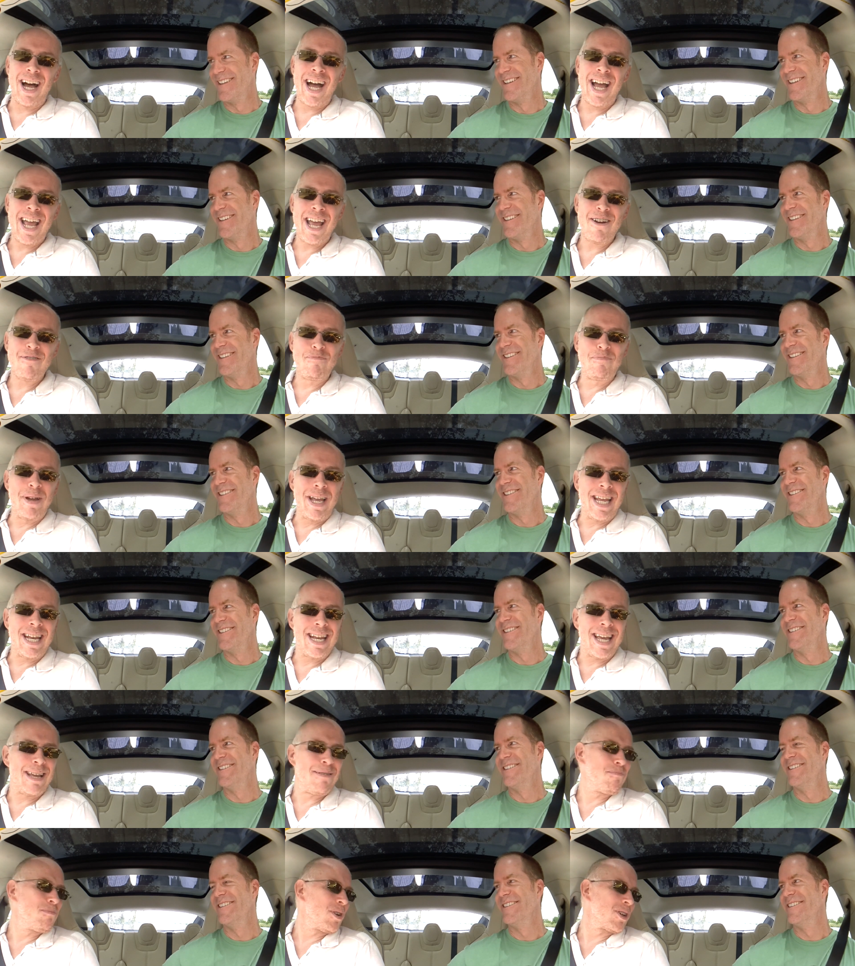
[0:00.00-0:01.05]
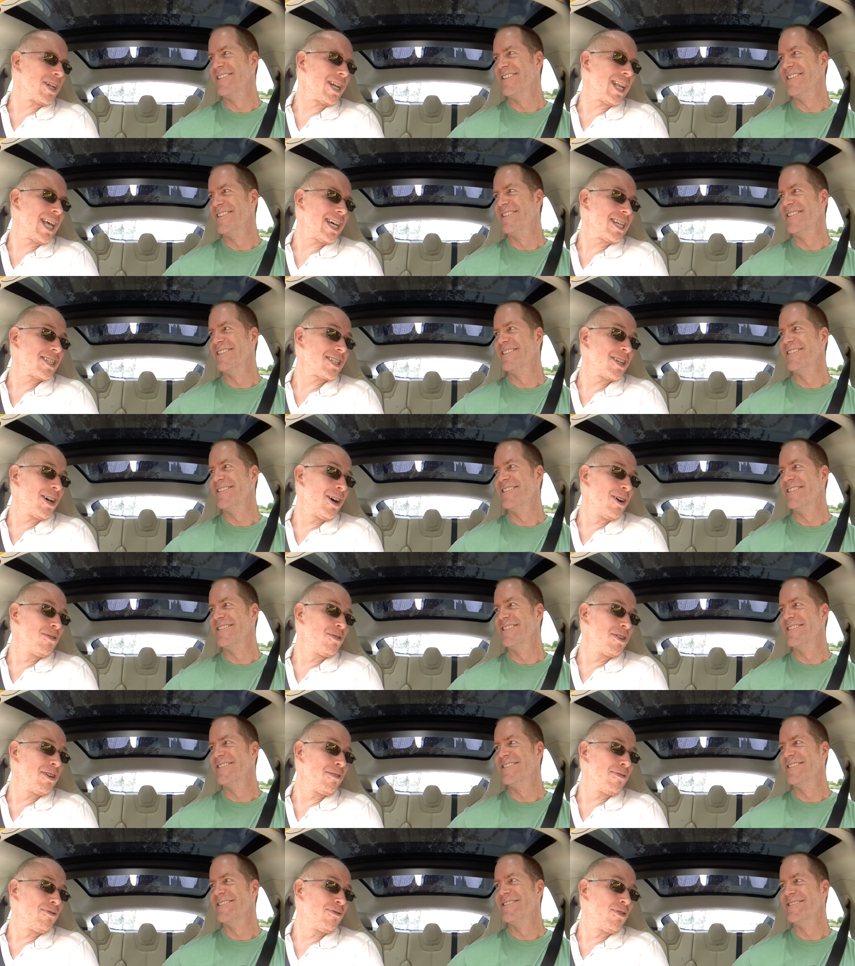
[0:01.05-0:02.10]
Speaker 1: I have been a Model S
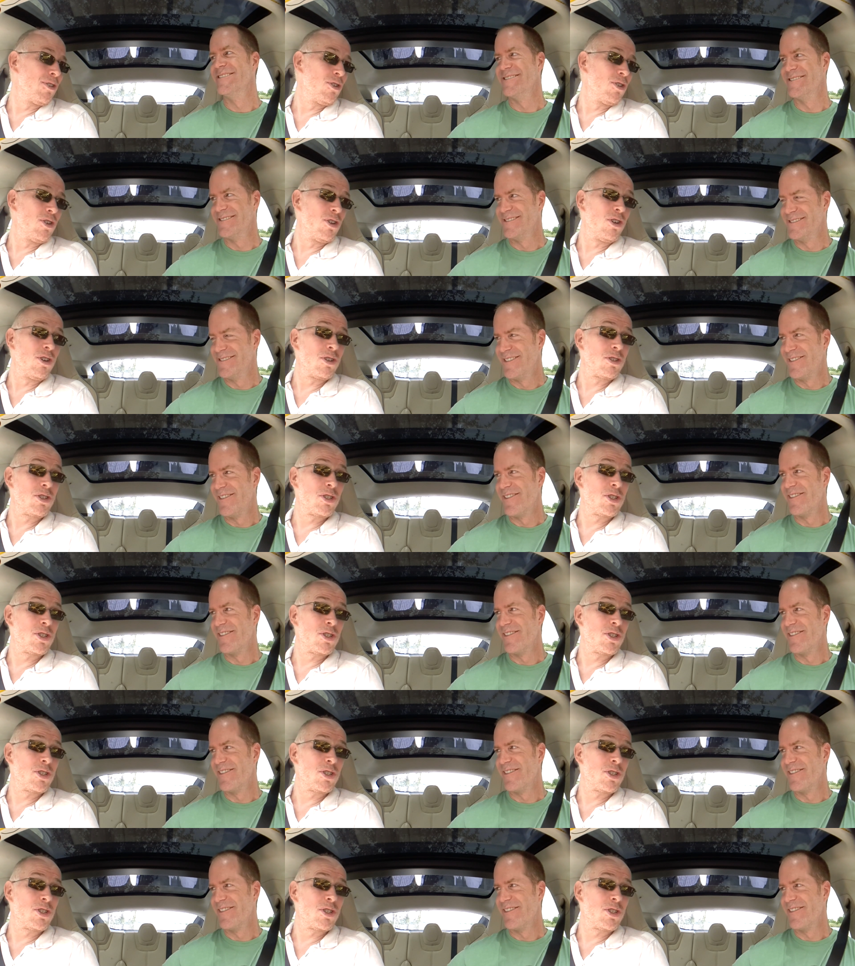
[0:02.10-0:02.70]
owner for